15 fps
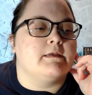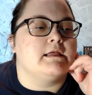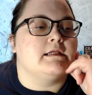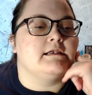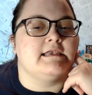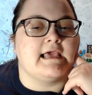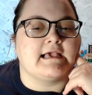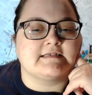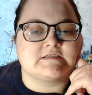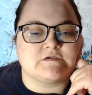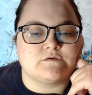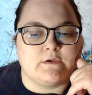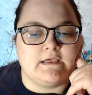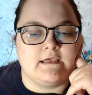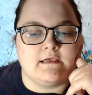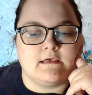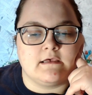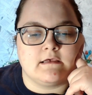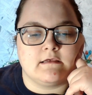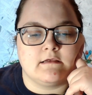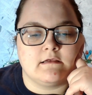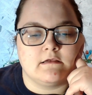Next week,
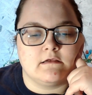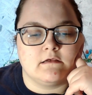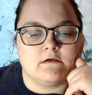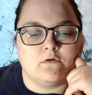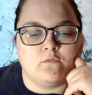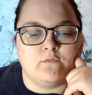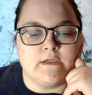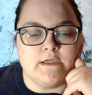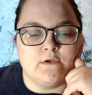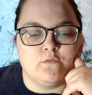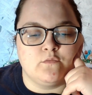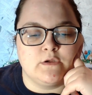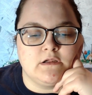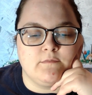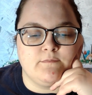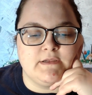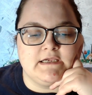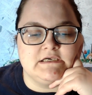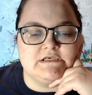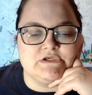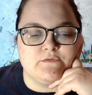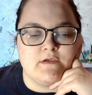we will be
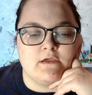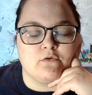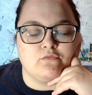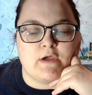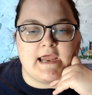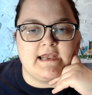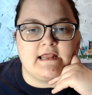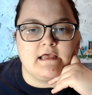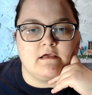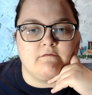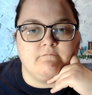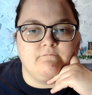doing writing